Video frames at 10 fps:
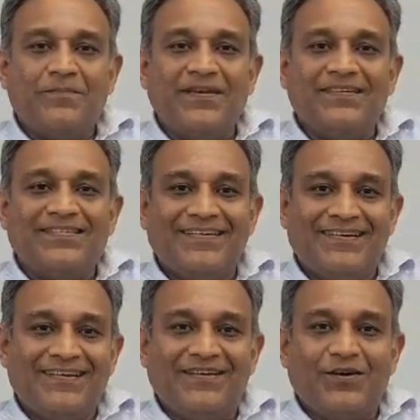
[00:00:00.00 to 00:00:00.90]
B, C,
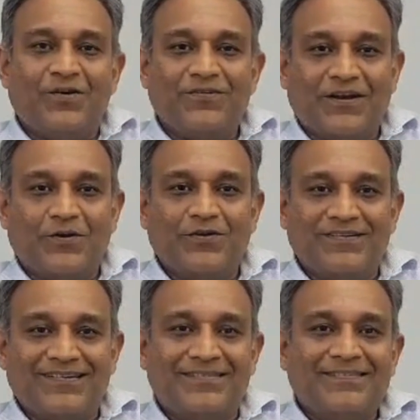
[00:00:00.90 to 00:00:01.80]
D of
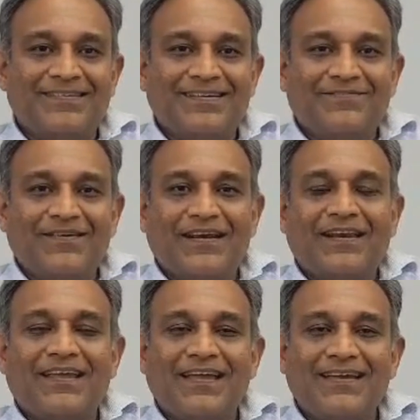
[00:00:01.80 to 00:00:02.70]
technology, where
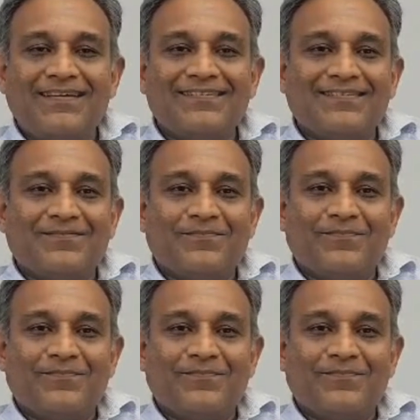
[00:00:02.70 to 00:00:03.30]
A is